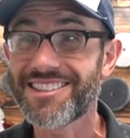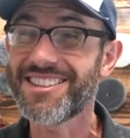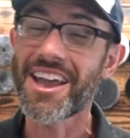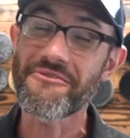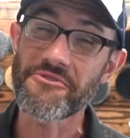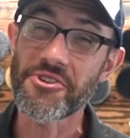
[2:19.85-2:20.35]
It's
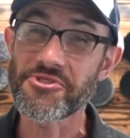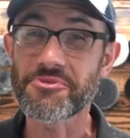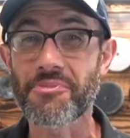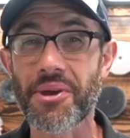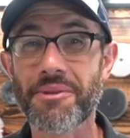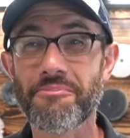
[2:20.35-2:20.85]
not virgin
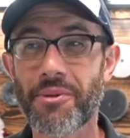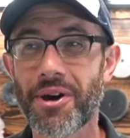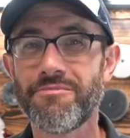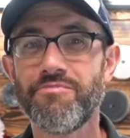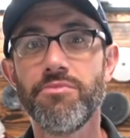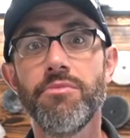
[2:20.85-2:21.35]
paint,
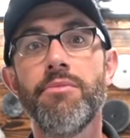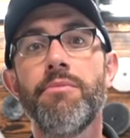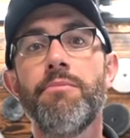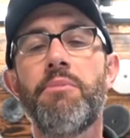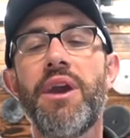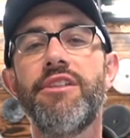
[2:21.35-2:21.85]
but
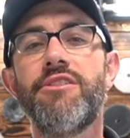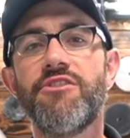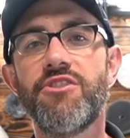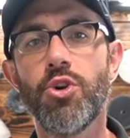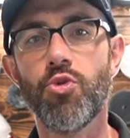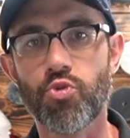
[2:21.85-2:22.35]
paint is
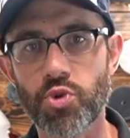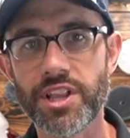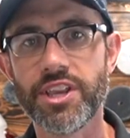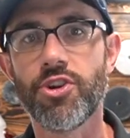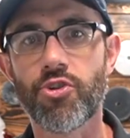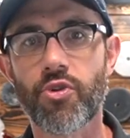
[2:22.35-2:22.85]
still
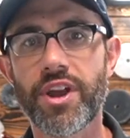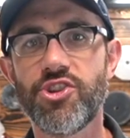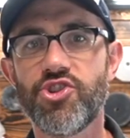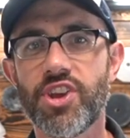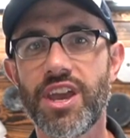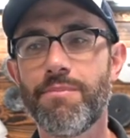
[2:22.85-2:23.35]
really in great
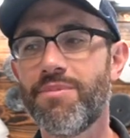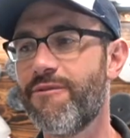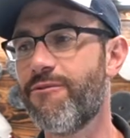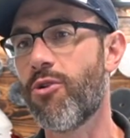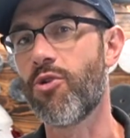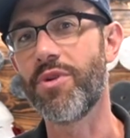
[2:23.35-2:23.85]
shape
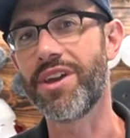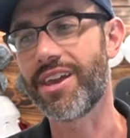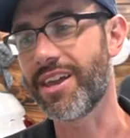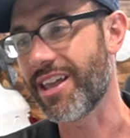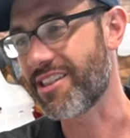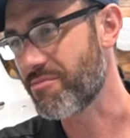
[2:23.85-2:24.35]
before we
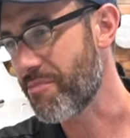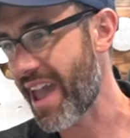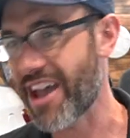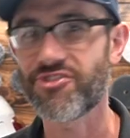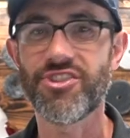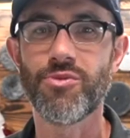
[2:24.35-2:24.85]
could get
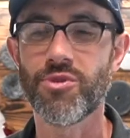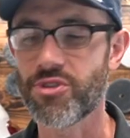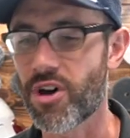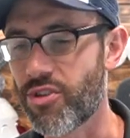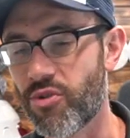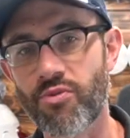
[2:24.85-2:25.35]
smashed in with
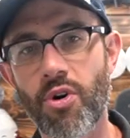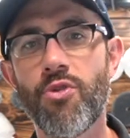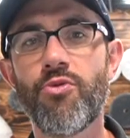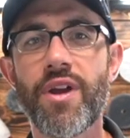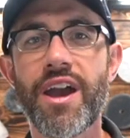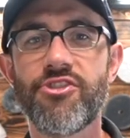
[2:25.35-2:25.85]
all the road
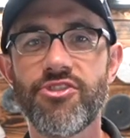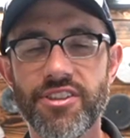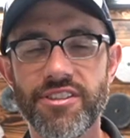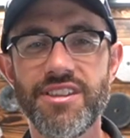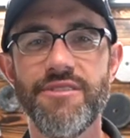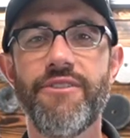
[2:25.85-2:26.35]
rash and the
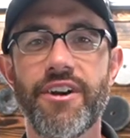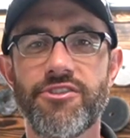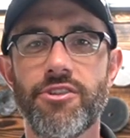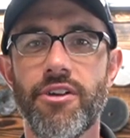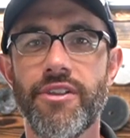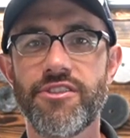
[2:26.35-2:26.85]
defects
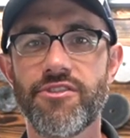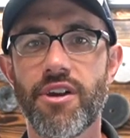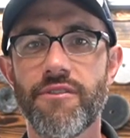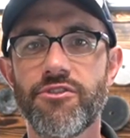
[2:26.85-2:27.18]
and all that stuff.